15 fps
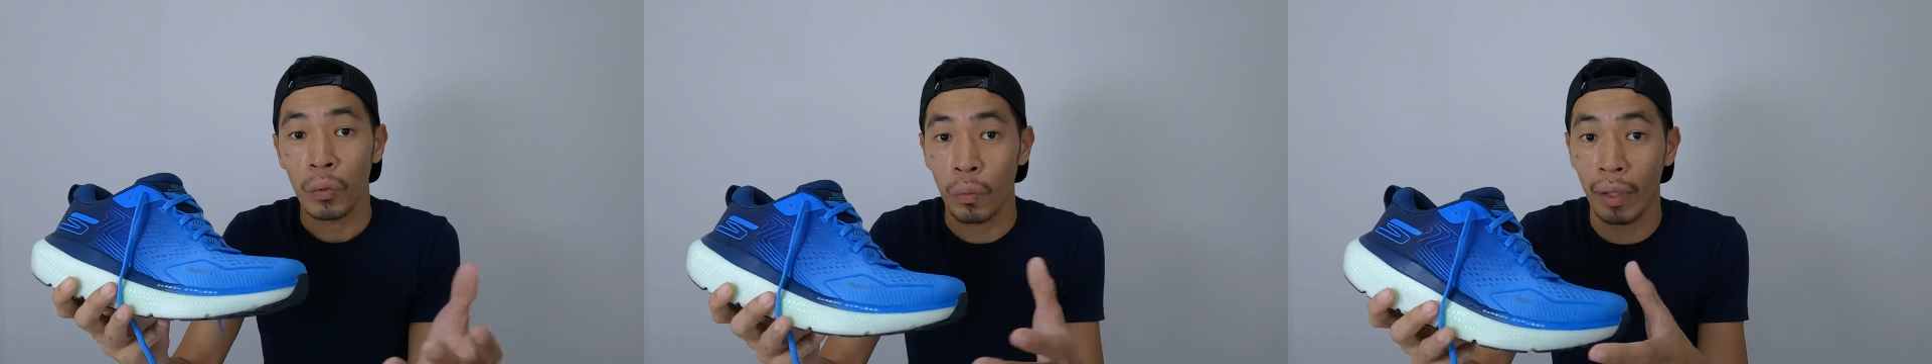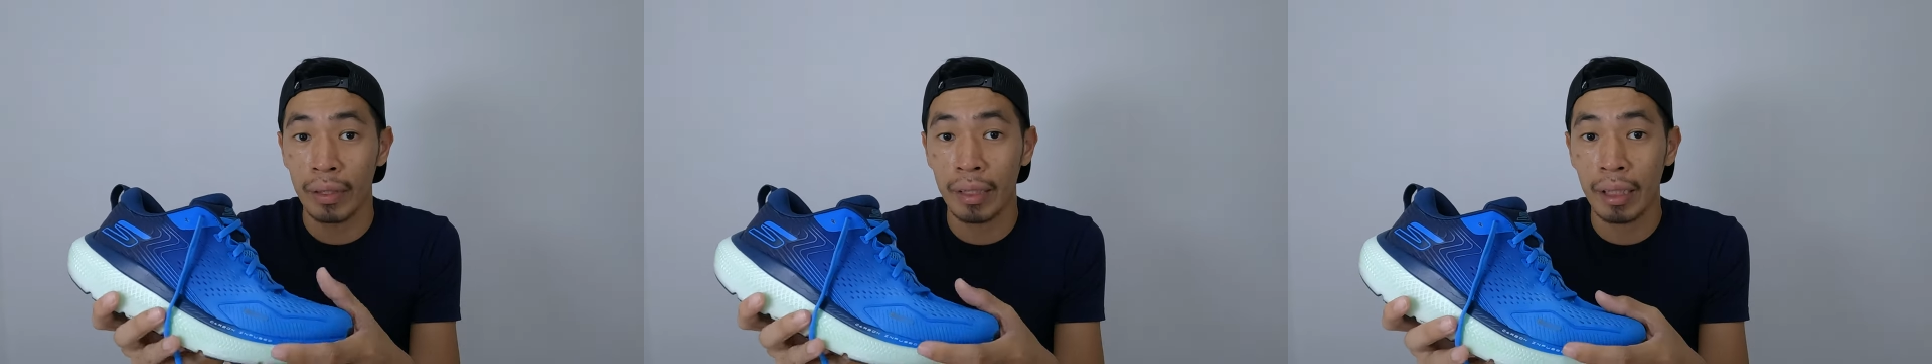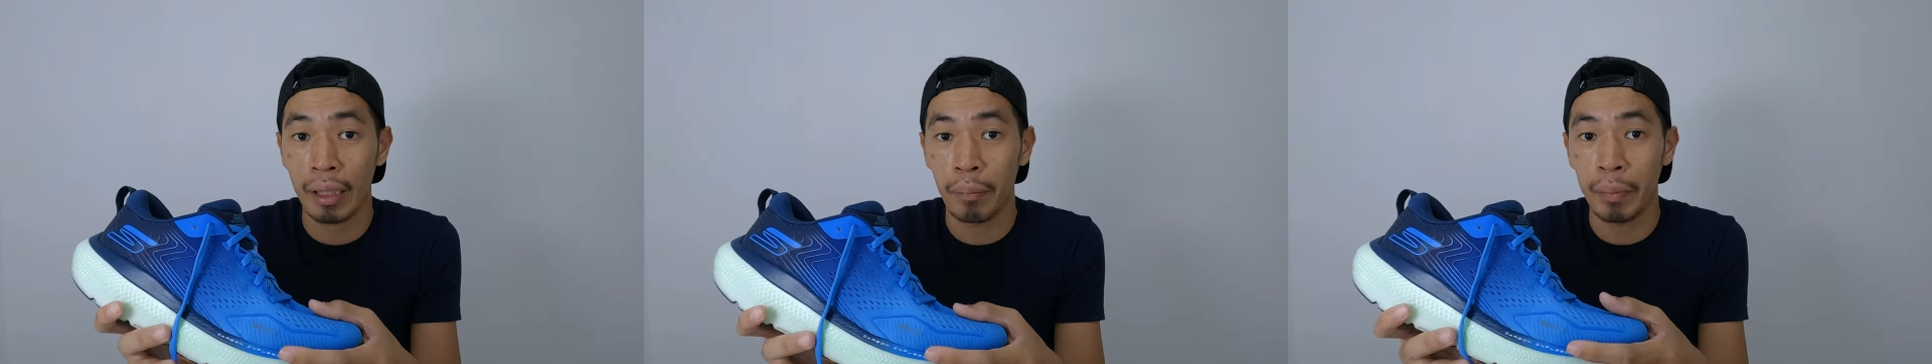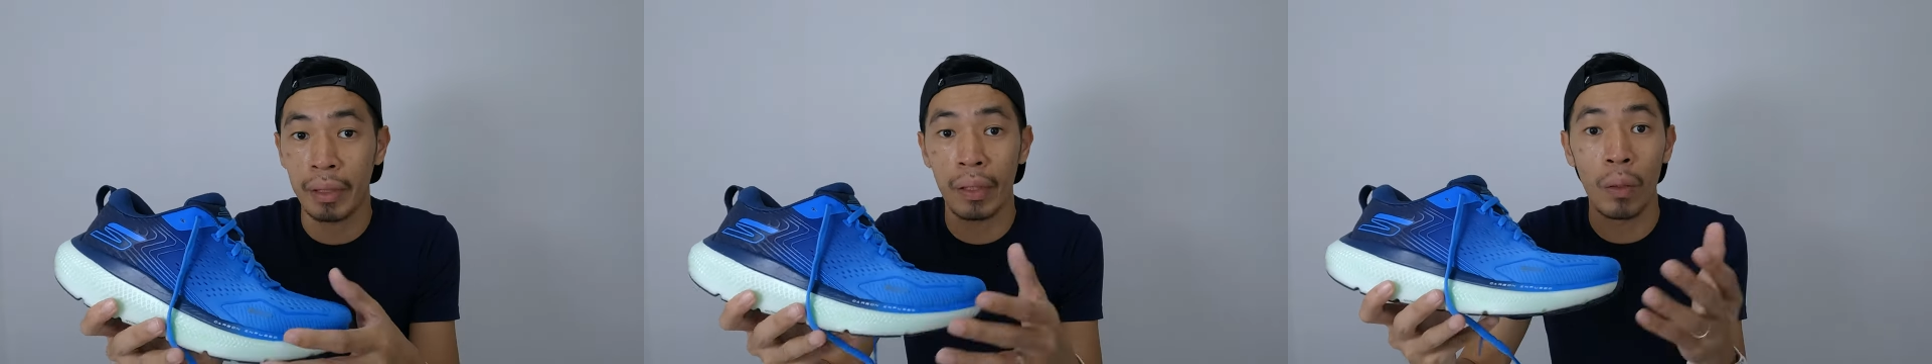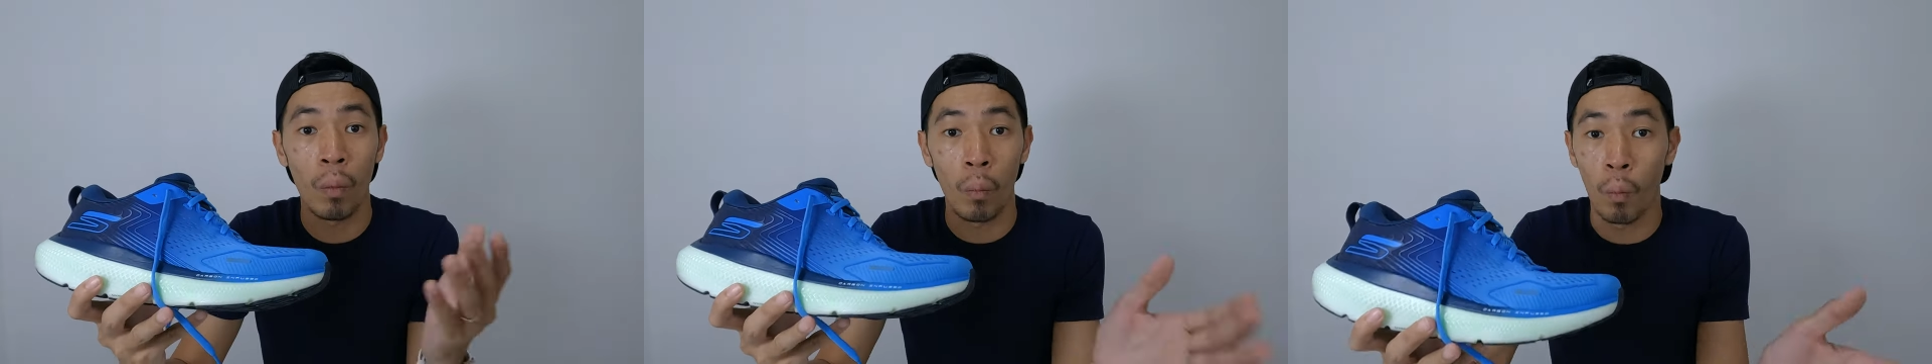20
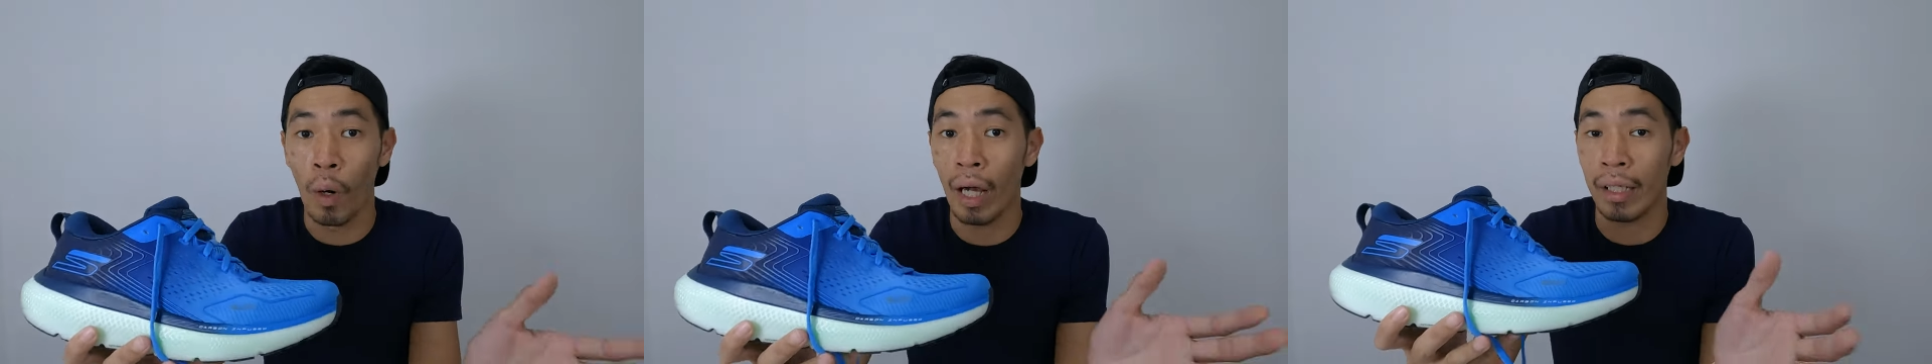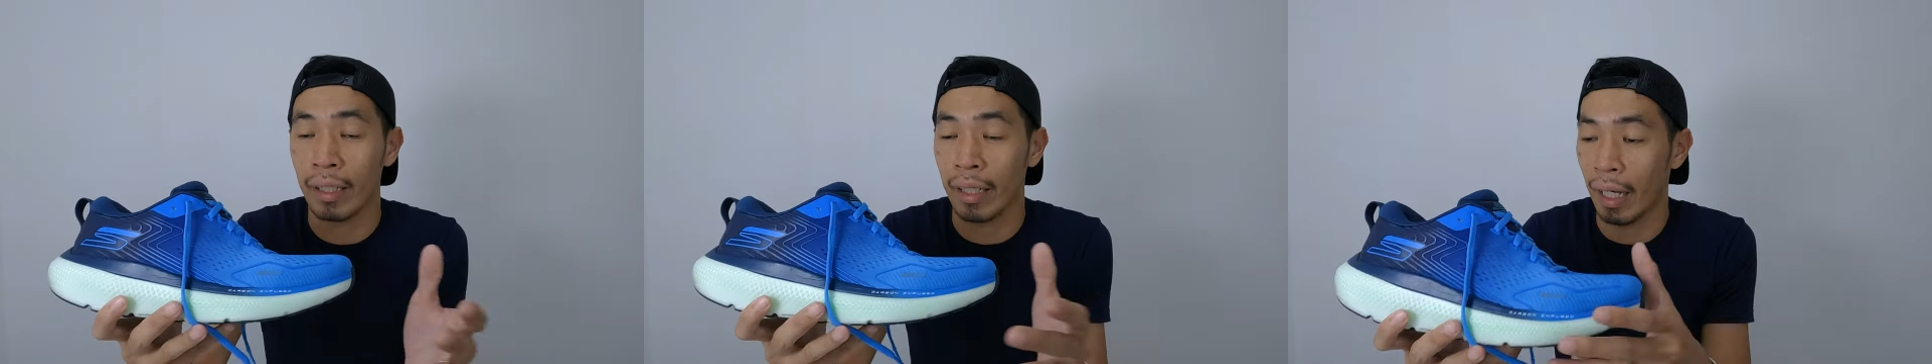km wet